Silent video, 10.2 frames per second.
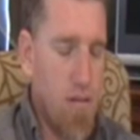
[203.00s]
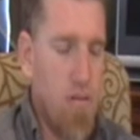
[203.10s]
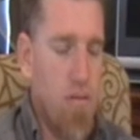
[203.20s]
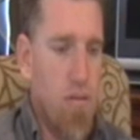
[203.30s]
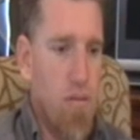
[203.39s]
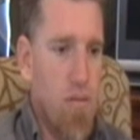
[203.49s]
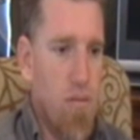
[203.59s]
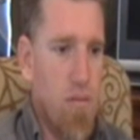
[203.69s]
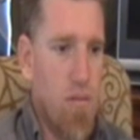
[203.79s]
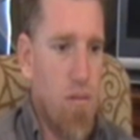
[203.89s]

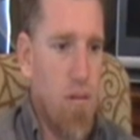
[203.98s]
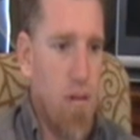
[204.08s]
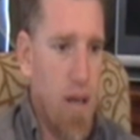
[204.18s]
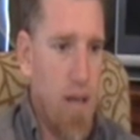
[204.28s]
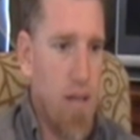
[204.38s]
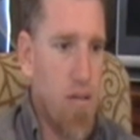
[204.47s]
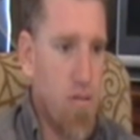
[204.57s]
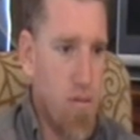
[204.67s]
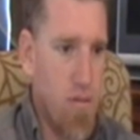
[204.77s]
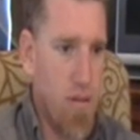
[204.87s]
to know how to
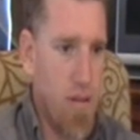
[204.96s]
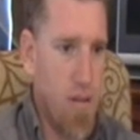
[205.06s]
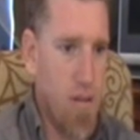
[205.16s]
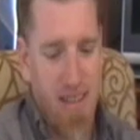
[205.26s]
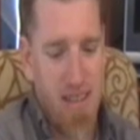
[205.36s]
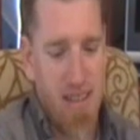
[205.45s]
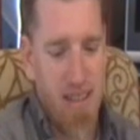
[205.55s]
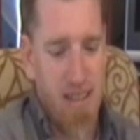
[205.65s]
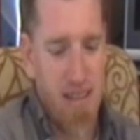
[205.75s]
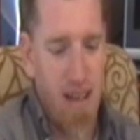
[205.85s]
control it.
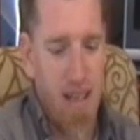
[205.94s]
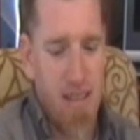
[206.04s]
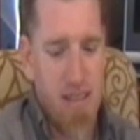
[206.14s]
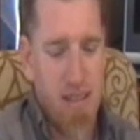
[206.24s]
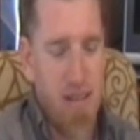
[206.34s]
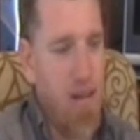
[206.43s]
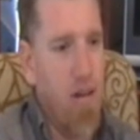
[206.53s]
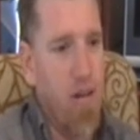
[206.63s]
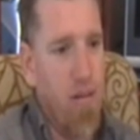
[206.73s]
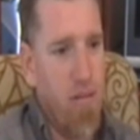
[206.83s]
It's nice to
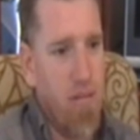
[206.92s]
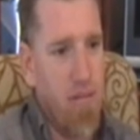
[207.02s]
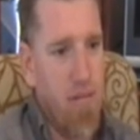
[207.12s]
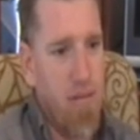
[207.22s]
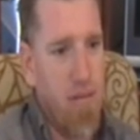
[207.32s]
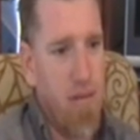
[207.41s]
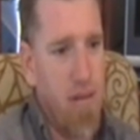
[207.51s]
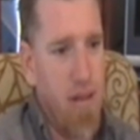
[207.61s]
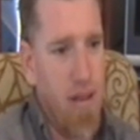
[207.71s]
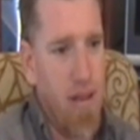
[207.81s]
know
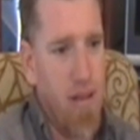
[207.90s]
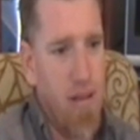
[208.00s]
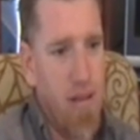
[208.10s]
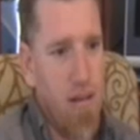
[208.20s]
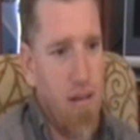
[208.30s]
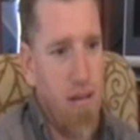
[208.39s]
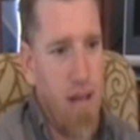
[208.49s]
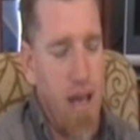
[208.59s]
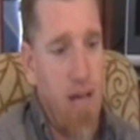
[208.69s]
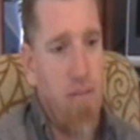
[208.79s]
that,
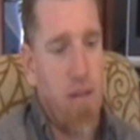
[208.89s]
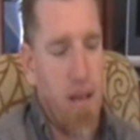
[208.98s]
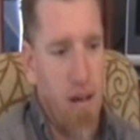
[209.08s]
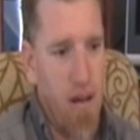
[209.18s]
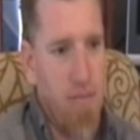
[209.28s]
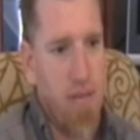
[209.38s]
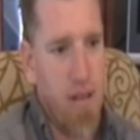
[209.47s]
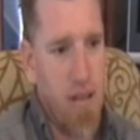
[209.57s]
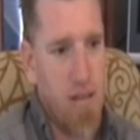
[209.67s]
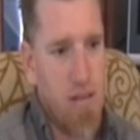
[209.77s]
to have the
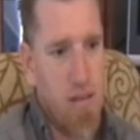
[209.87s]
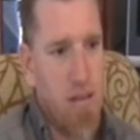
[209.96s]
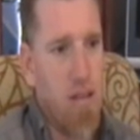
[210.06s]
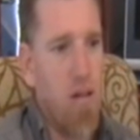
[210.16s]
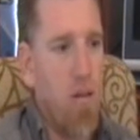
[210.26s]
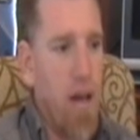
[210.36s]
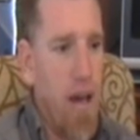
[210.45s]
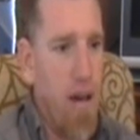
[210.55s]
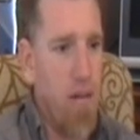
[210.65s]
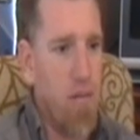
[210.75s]
confidence to go
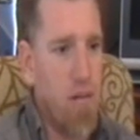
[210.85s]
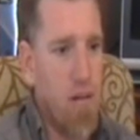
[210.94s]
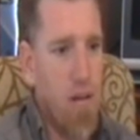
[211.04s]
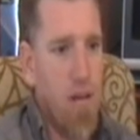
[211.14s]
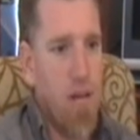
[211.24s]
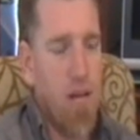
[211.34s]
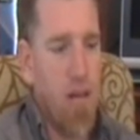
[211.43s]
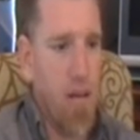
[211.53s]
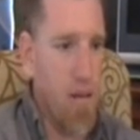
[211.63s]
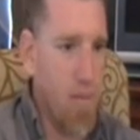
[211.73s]
out
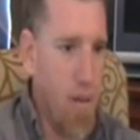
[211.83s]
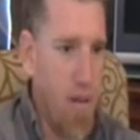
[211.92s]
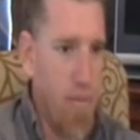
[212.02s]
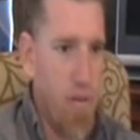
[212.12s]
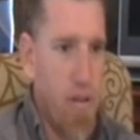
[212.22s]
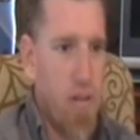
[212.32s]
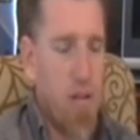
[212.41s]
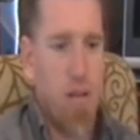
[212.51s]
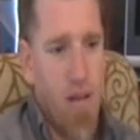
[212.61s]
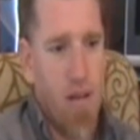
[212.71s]
into
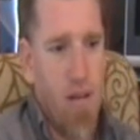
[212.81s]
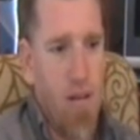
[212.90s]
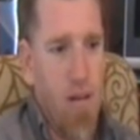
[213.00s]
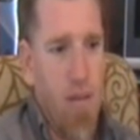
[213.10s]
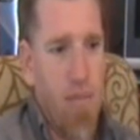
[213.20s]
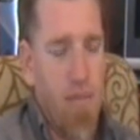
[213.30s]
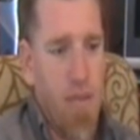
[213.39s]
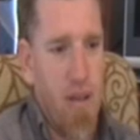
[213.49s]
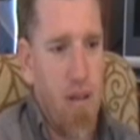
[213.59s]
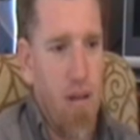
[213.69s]
public,
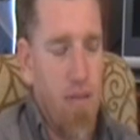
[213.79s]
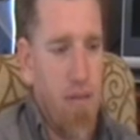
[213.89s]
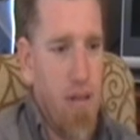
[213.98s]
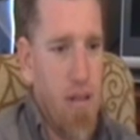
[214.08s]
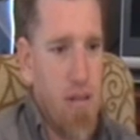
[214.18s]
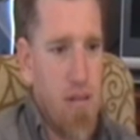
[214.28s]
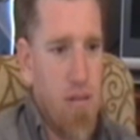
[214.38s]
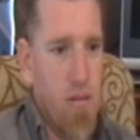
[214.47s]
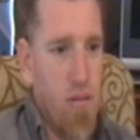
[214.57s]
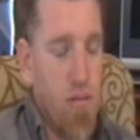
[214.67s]
the confidence
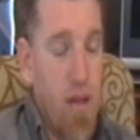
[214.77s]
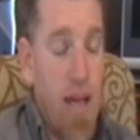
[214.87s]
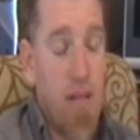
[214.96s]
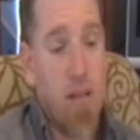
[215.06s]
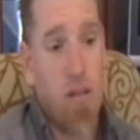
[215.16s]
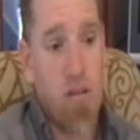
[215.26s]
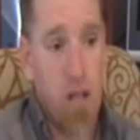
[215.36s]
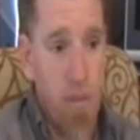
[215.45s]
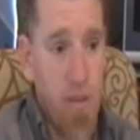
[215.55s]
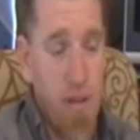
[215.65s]
to actually
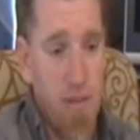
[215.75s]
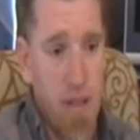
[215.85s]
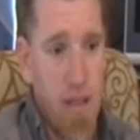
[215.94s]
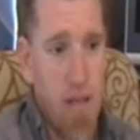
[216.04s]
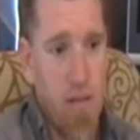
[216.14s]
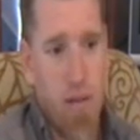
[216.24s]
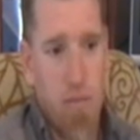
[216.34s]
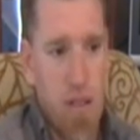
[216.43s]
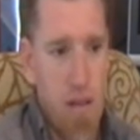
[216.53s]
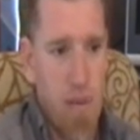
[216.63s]
jump in a vehicle
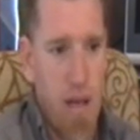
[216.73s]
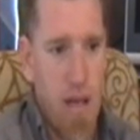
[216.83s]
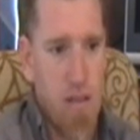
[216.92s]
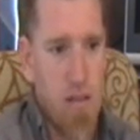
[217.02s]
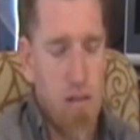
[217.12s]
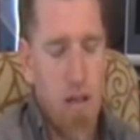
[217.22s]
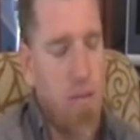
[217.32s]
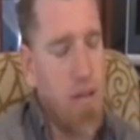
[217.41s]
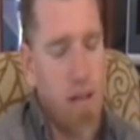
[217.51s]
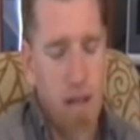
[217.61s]
and be the passenger. I
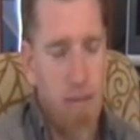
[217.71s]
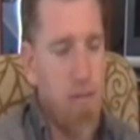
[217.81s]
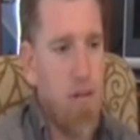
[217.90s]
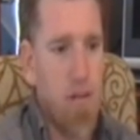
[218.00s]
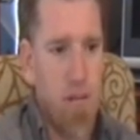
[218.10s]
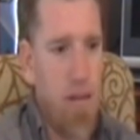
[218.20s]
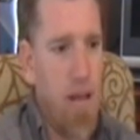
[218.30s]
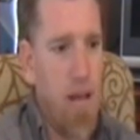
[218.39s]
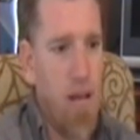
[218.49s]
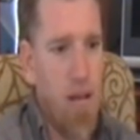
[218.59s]
would never do
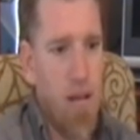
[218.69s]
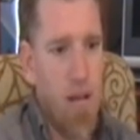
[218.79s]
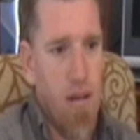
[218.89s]
that.